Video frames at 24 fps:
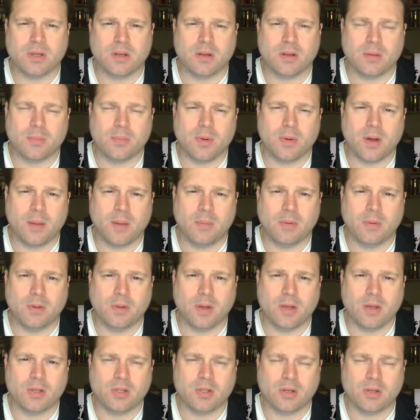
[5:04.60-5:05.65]
of the
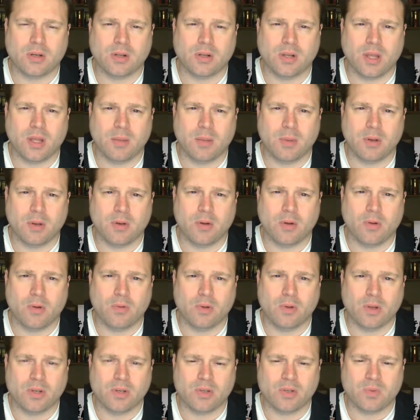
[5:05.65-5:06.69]
population claiming no
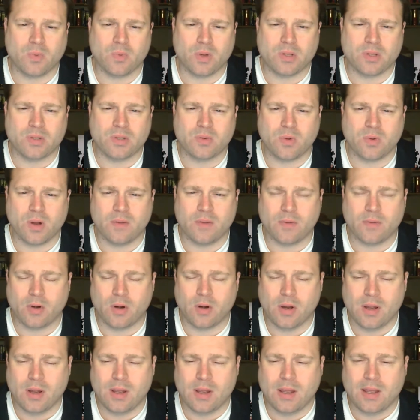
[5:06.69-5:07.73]
religion whatsoever,